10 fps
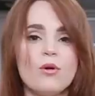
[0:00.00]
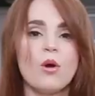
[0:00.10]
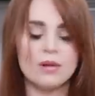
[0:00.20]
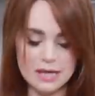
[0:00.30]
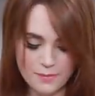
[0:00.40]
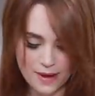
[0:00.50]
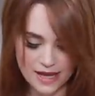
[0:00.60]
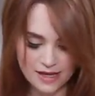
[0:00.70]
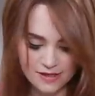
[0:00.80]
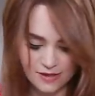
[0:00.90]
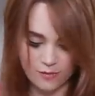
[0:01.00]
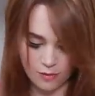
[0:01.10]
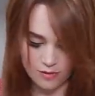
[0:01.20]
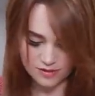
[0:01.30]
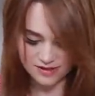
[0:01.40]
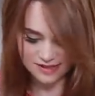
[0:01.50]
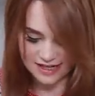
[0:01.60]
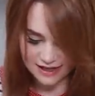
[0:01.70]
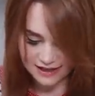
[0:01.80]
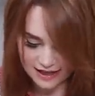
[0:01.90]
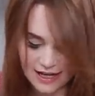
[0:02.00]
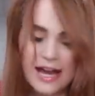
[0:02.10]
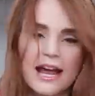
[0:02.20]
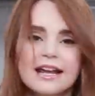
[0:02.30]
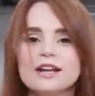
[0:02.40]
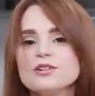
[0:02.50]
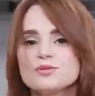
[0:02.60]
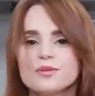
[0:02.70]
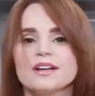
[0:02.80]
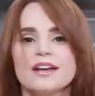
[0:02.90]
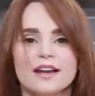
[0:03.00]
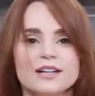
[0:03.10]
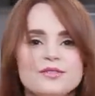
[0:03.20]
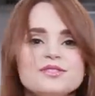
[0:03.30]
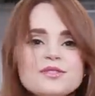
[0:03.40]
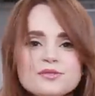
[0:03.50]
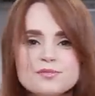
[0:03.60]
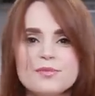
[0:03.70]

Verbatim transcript: rolling pin so it won't stick. And here's where you gotta use those